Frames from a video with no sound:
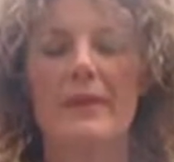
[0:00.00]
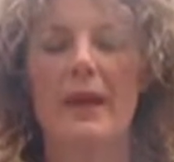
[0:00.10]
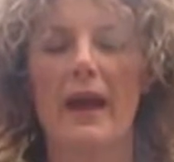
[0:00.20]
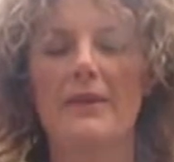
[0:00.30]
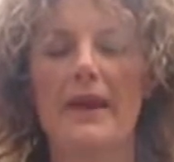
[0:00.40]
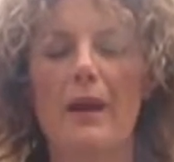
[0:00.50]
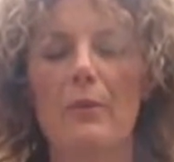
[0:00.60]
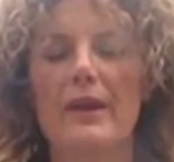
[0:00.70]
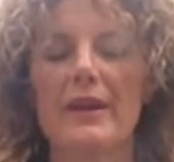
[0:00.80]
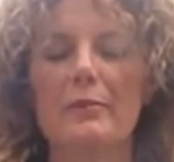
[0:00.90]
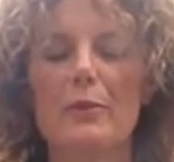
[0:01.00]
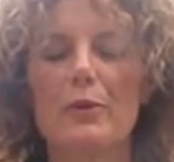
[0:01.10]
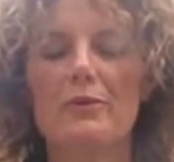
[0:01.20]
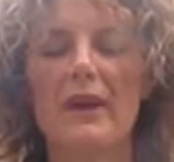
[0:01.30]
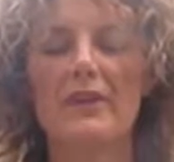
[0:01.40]
And now we're going to
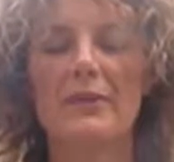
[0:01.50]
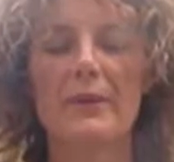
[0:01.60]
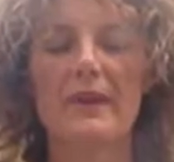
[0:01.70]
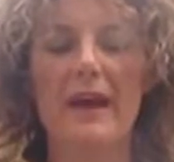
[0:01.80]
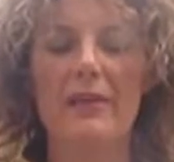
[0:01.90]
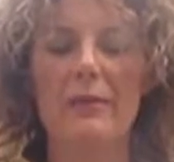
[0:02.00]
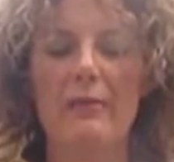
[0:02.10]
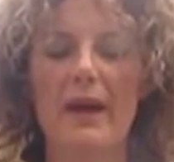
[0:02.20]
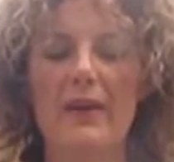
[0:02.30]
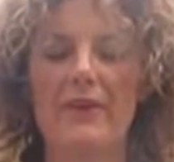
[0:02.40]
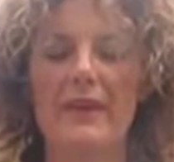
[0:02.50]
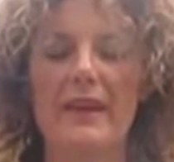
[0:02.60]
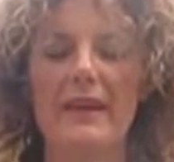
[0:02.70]
move into another round.